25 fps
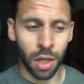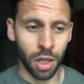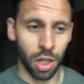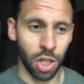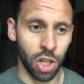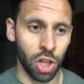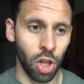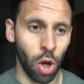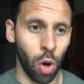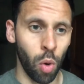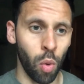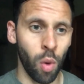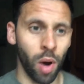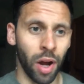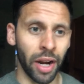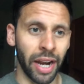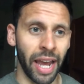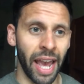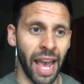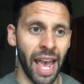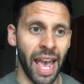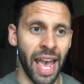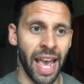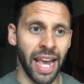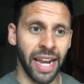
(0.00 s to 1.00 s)
You don't want
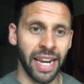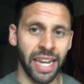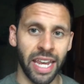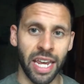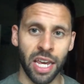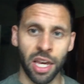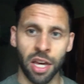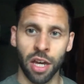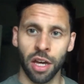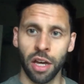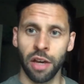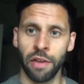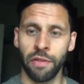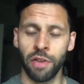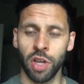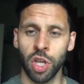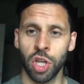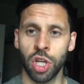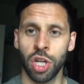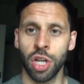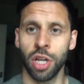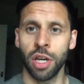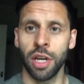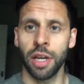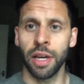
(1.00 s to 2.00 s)
any
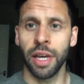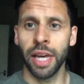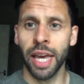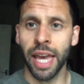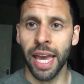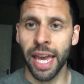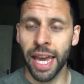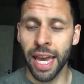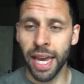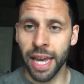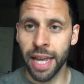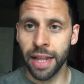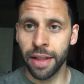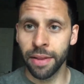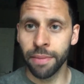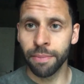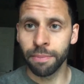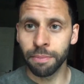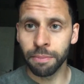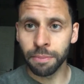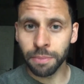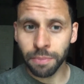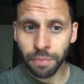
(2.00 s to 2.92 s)
curvature in